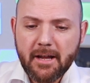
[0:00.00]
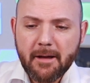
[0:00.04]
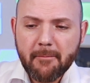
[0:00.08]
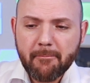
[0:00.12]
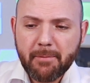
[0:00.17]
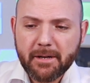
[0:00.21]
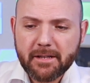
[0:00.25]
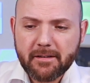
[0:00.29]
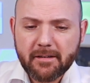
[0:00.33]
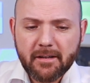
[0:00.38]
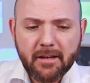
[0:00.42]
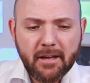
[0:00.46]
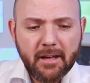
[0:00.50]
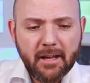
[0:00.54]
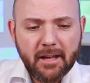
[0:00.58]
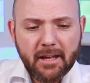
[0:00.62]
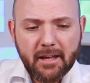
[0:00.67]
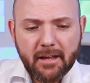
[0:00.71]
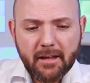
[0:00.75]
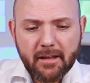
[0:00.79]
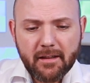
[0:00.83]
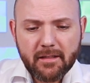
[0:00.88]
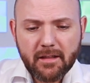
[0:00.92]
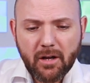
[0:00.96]
But
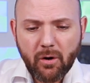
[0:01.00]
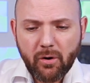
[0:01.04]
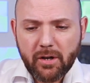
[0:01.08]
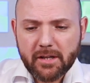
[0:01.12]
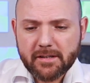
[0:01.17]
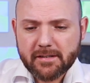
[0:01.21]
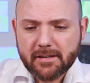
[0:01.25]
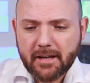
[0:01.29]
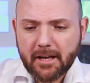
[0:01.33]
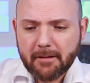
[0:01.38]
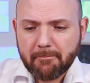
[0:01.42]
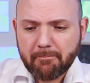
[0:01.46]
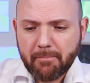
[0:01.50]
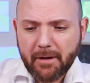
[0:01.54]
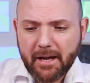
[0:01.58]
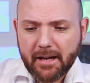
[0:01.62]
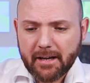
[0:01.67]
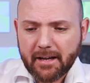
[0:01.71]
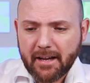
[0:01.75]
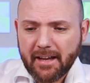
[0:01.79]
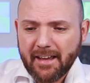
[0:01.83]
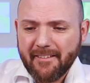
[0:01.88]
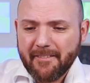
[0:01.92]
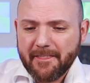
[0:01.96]
now let's get back.